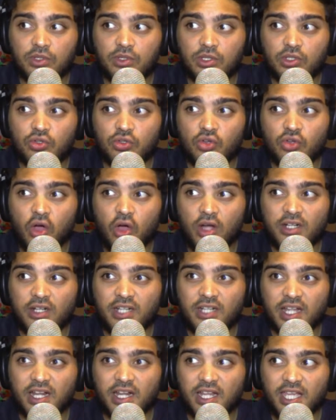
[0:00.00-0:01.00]
You can't
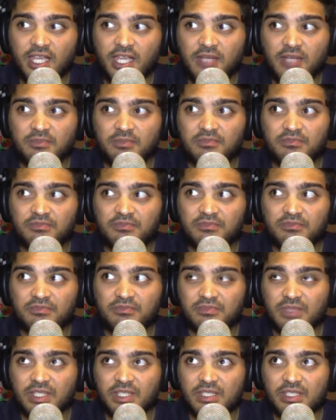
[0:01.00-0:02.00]
really
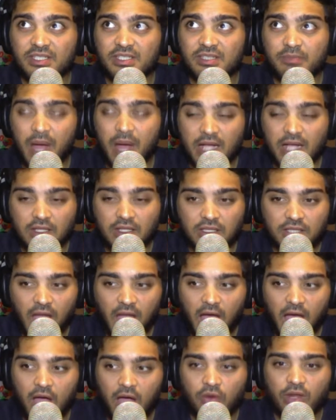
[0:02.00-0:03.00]
buckle
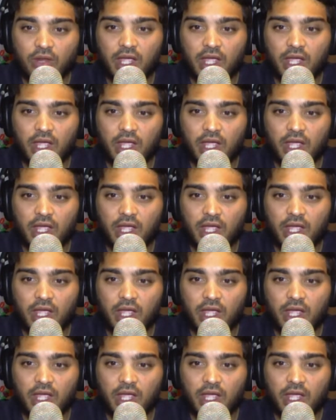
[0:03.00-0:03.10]
down